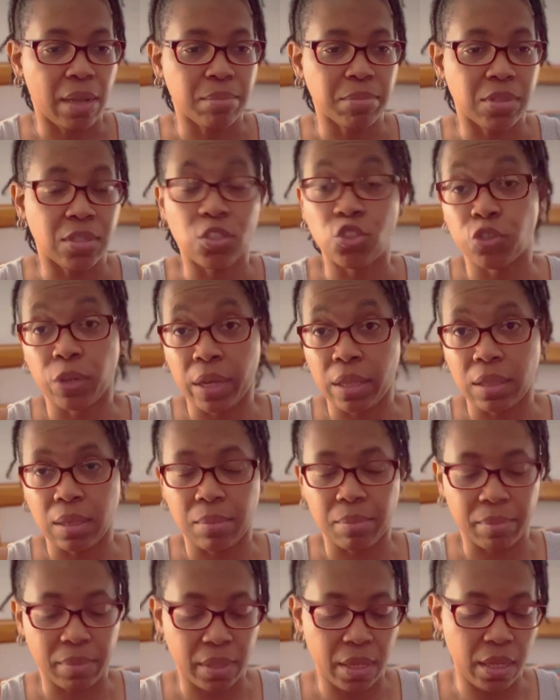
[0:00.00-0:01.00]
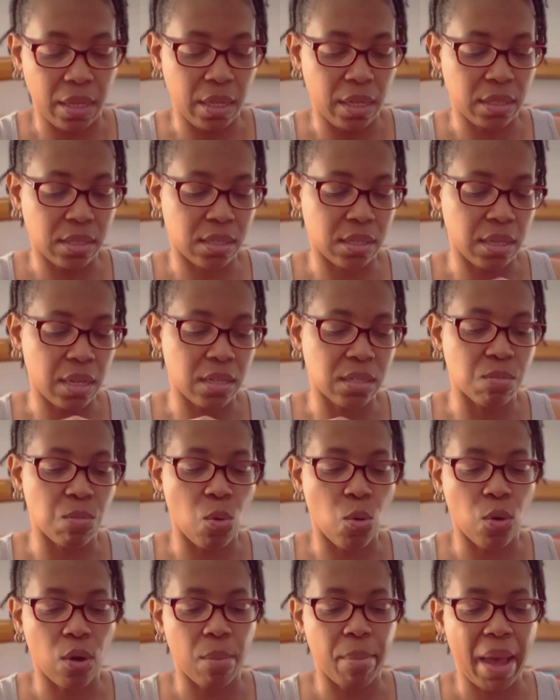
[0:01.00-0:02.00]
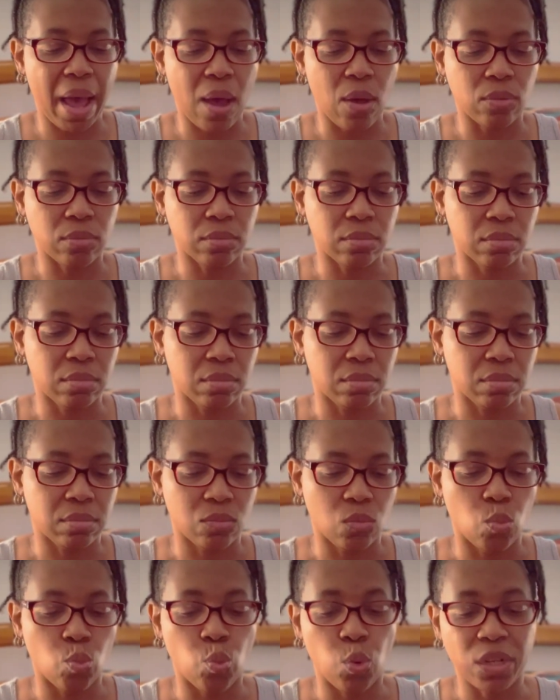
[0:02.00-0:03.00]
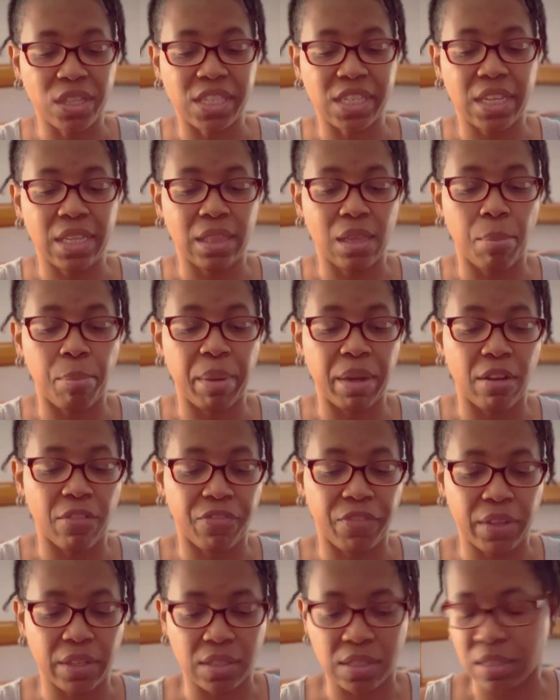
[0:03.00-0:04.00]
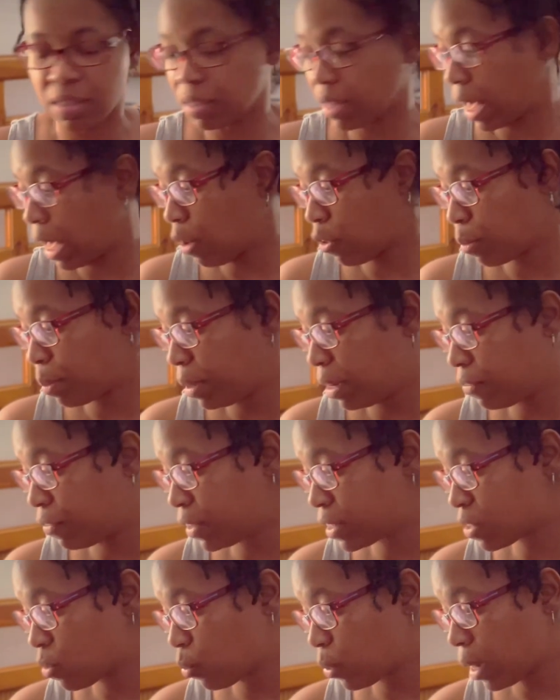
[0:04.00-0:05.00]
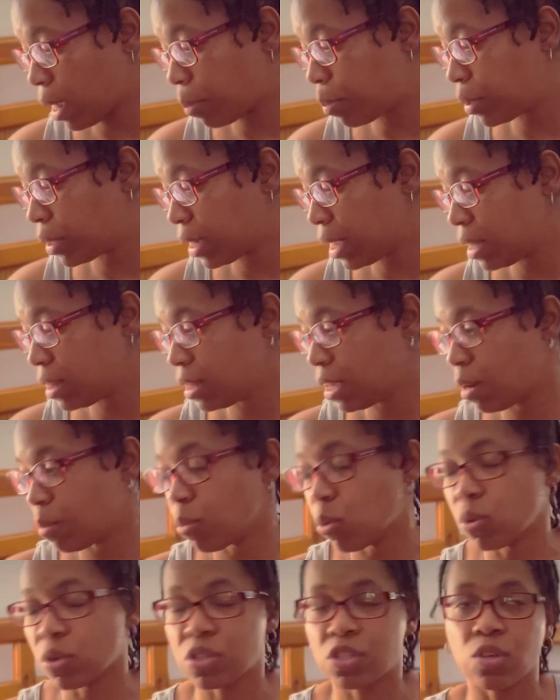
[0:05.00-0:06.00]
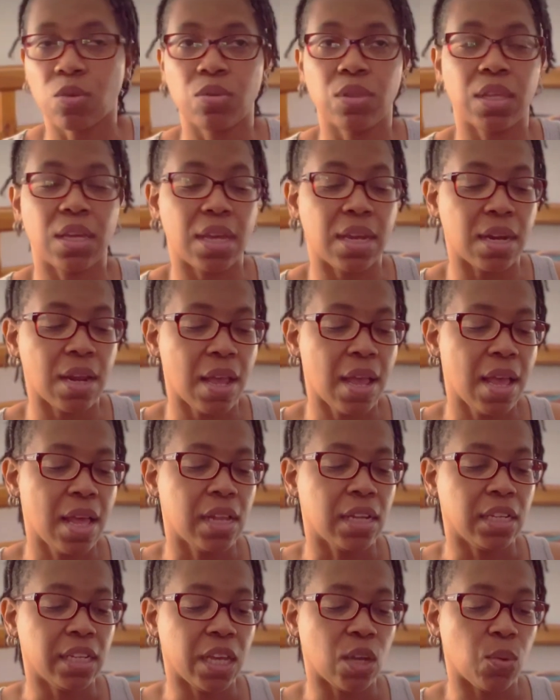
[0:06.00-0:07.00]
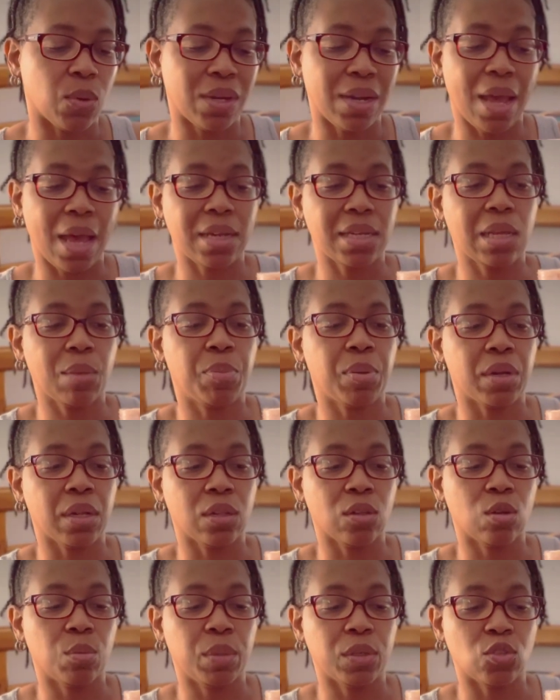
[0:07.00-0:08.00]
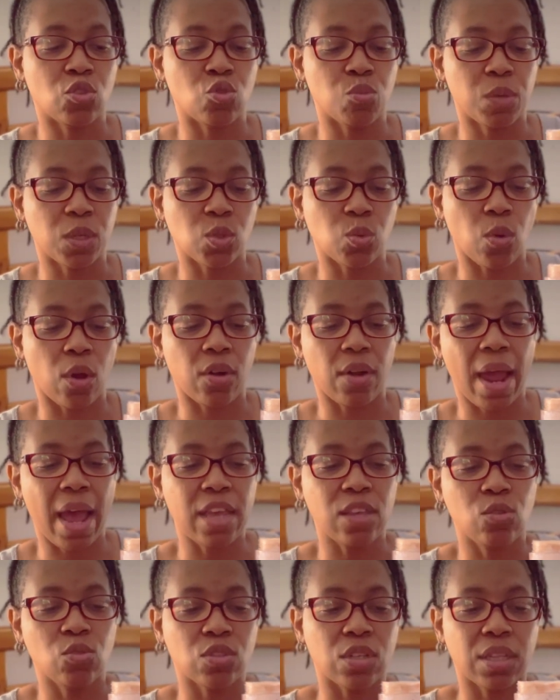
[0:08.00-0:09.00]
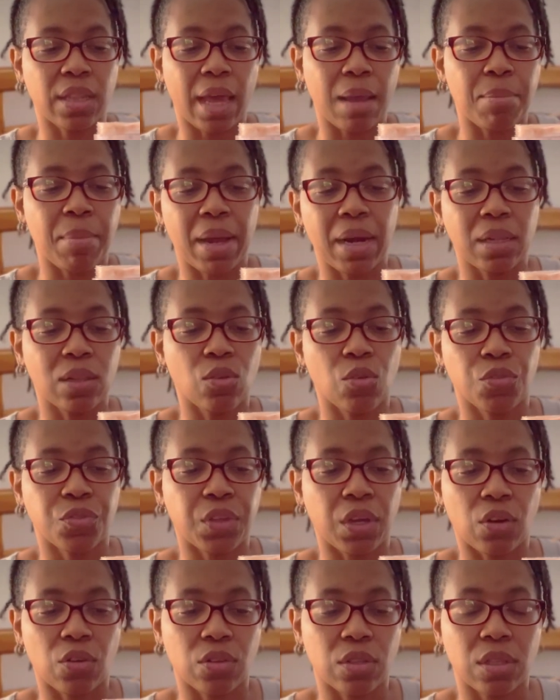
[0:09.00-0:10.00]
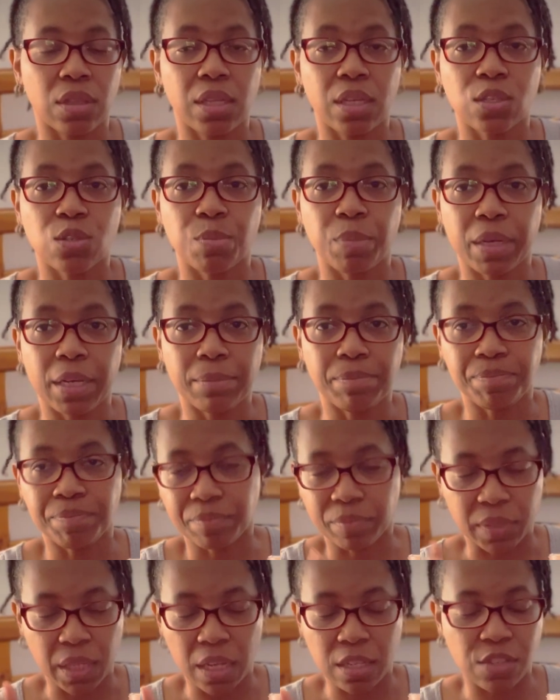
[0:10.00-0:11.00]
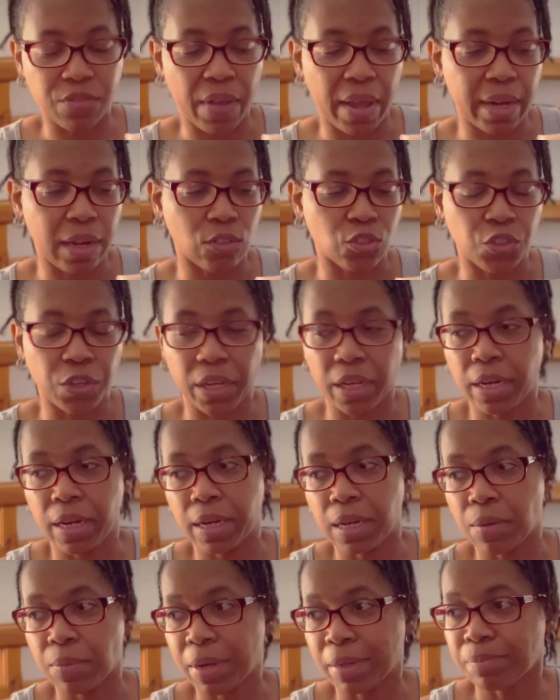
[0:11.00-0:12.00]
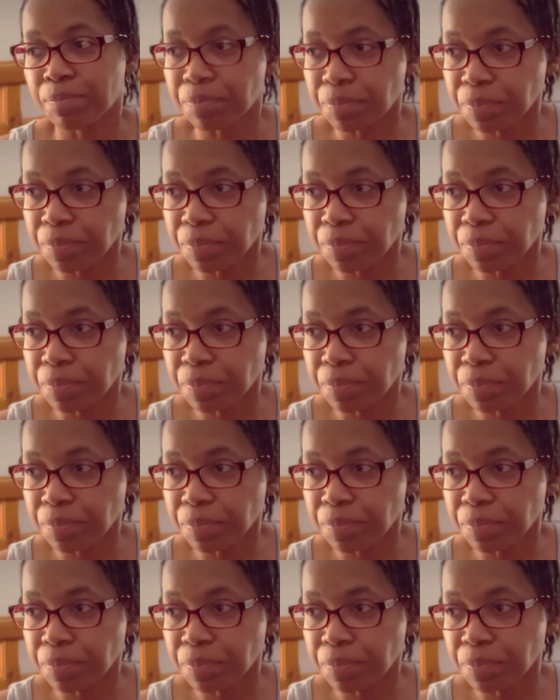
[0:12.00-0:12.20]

to drink them. It's more about what's the benefits, the health benefits of what I put in there, more so than liquid. Now I did put a little bit too much water. I usually like mine a little thicker than this, but it's fine. I'll drink it anyway.